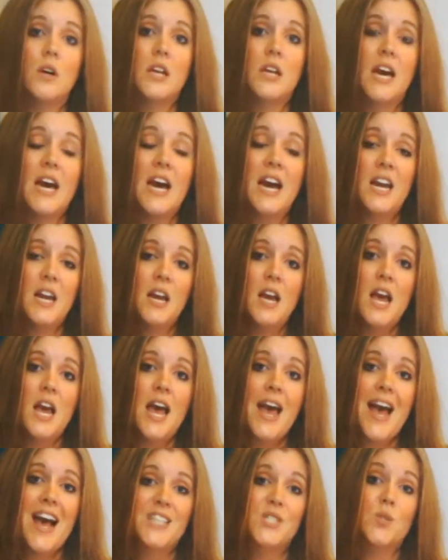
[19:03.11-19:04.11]
okay?
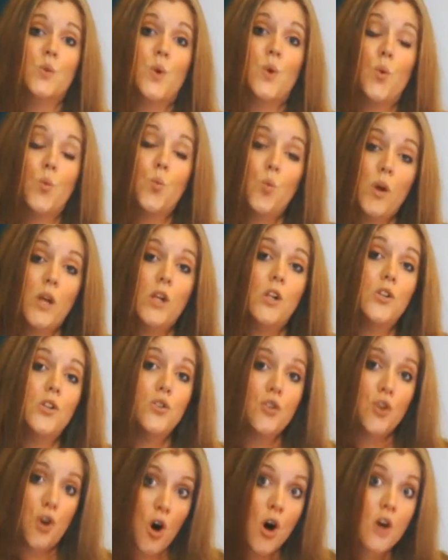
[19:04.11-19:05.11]
ASQA
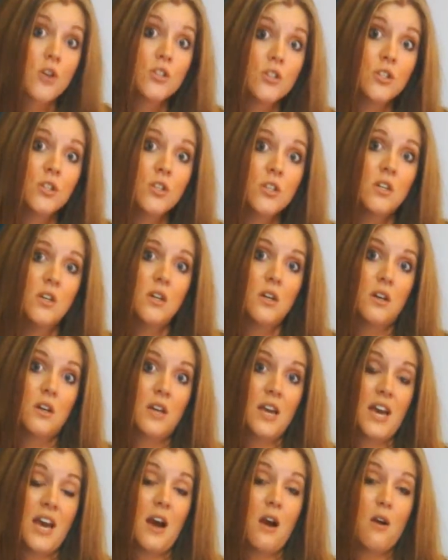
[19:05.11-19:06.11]
will not,
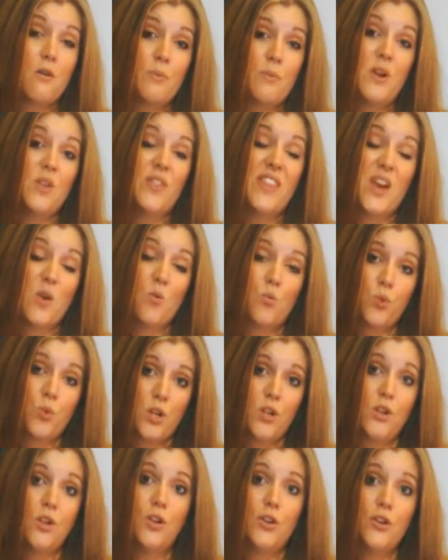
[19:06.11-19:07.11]
okay, I repeat, they
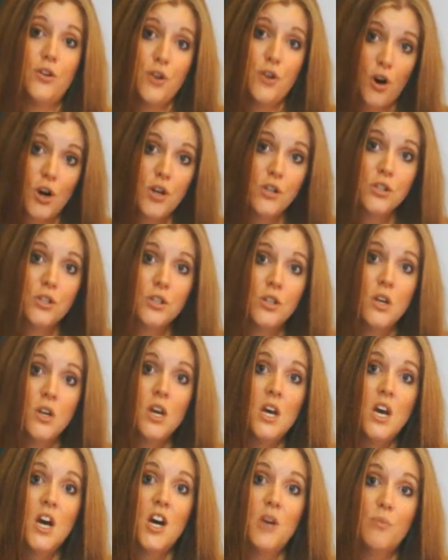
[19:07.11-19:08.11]
will not
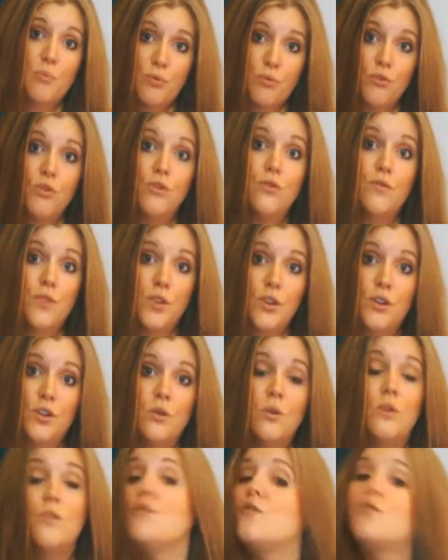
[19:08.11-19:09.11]
approve
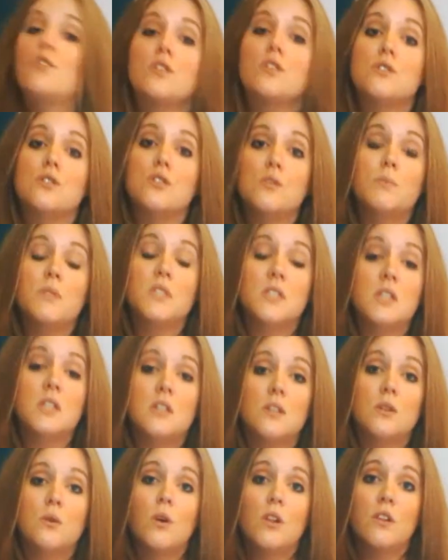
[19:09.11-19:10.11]
you for a
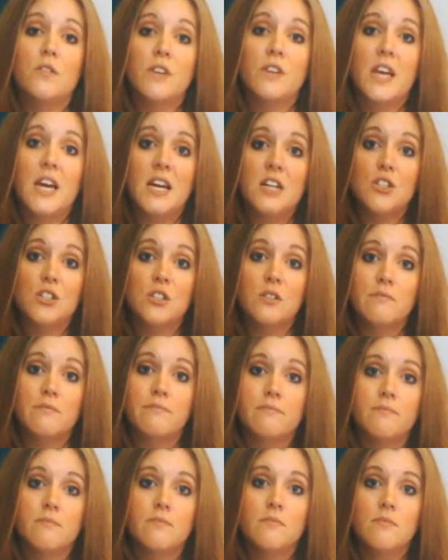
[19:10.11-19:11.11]
superseded
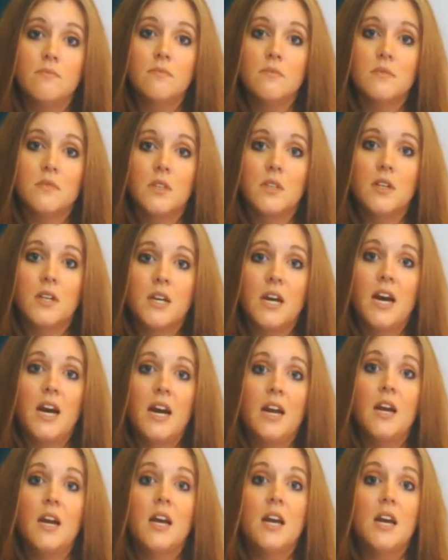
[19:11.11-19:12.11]
qualification,
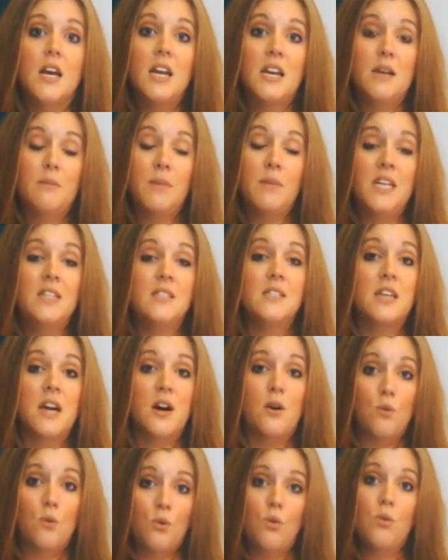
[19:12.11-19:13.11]
okay? It means
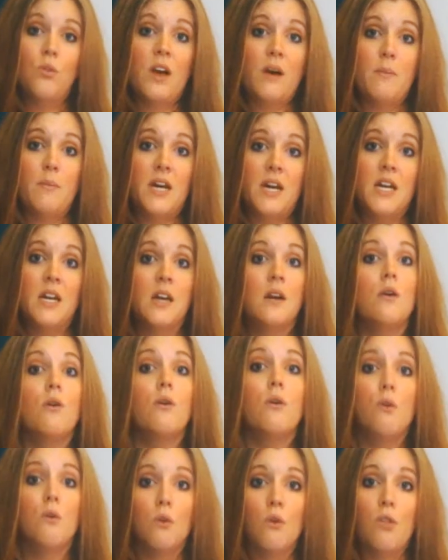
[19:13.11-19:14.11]
that all that
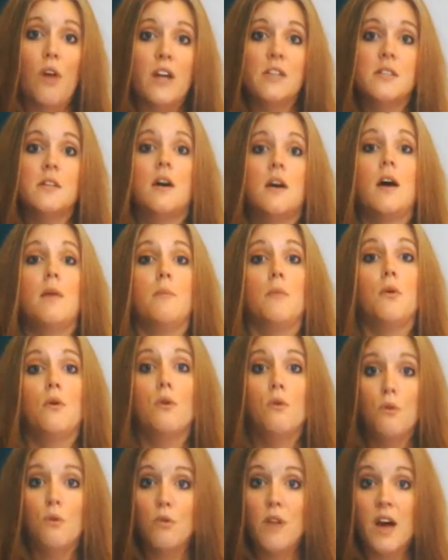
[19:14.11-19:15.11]
money, all that
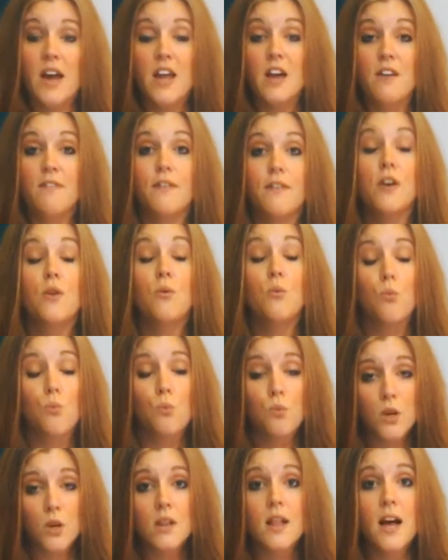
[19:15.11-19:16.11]
time, all that effort
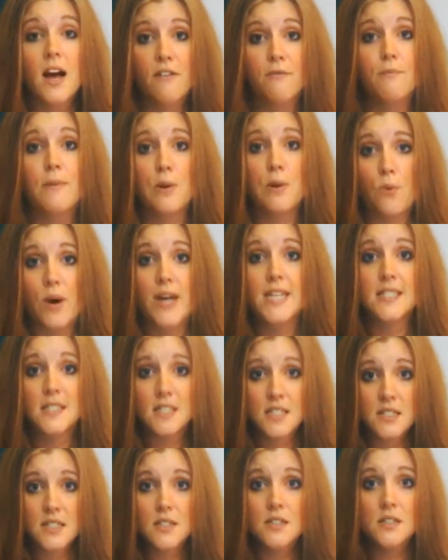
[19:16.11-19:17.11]
will have been
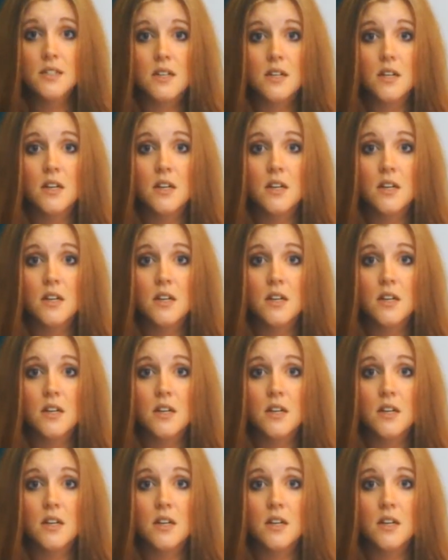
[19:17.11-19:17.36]
wasted,